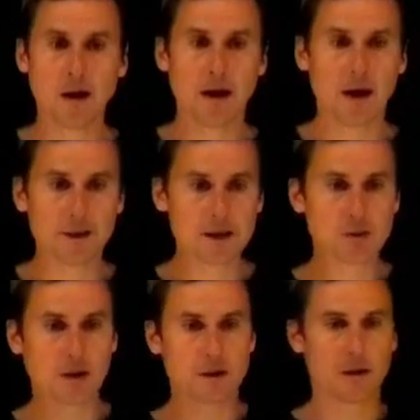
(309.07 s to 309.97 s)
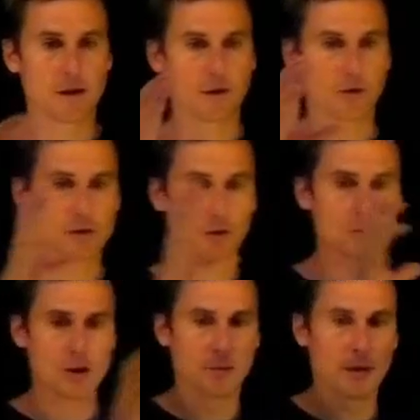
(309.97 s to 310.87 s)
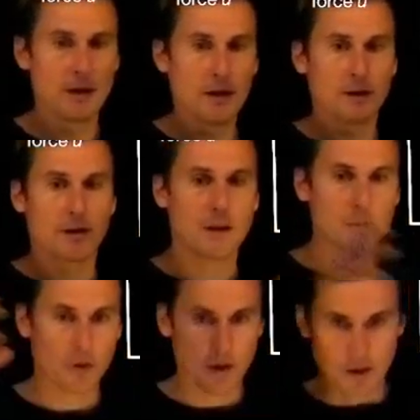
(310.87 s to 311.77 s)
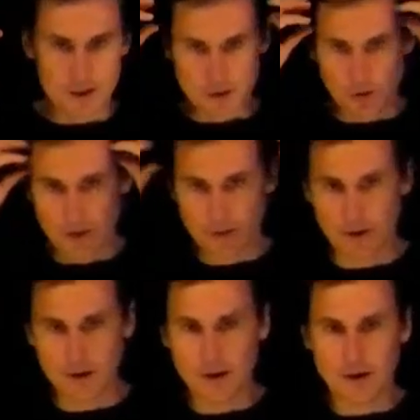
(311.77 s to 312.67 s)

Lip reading: And that's really the control job that I'm doing here as a driver.